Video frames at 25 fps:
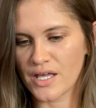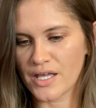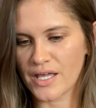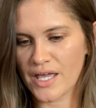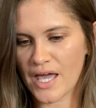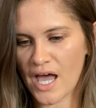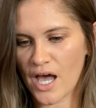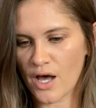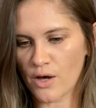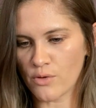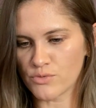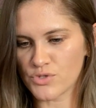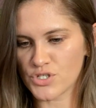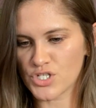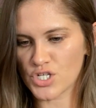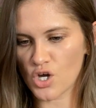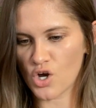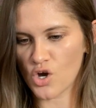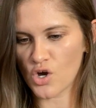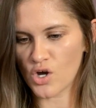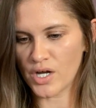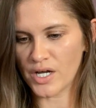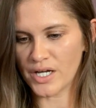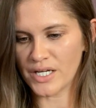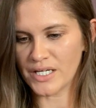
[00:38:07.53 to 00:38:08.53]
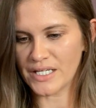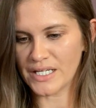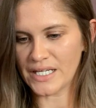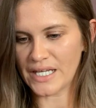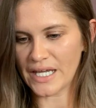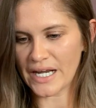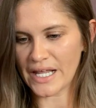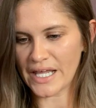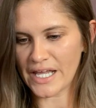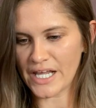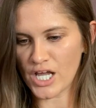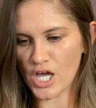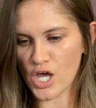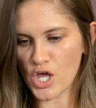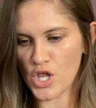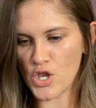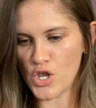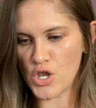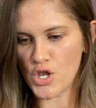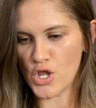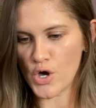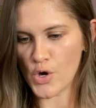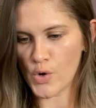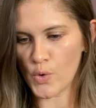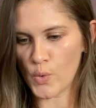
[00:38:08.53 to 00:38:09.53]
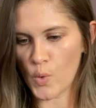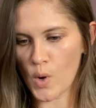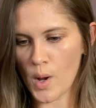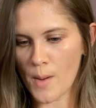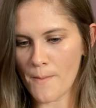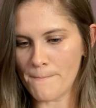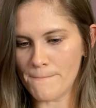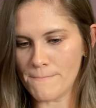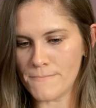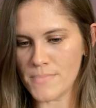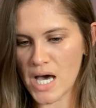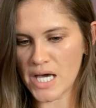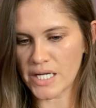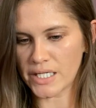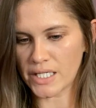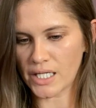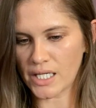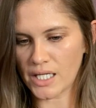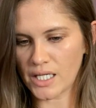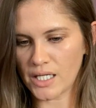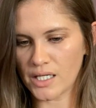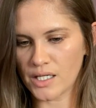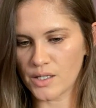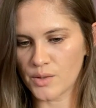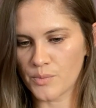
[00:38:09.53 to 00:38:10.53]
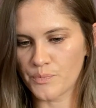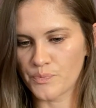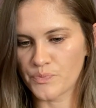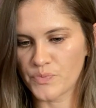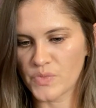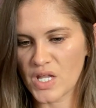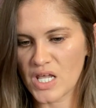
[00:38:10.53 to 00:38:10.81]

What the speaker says: Count on getting no money.